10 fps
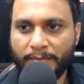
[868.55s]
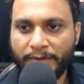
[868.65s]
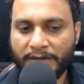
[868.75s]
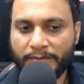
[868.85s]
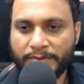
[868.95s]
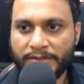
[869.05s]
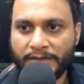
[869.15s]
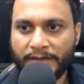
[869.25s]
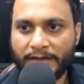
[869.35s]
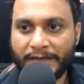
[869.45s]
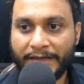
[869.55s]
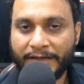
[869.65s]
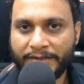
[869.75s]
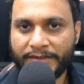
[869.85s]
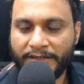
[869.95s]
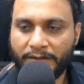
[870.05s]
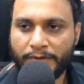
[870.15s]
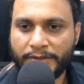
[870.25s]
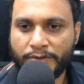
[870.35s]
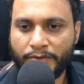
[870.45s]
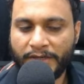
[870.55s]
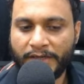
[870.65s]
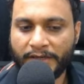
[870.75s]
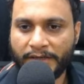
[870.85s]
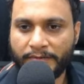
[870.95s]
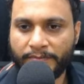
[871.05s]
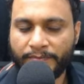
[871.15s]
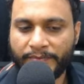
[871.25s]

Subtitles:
becomes greater than equals to K again.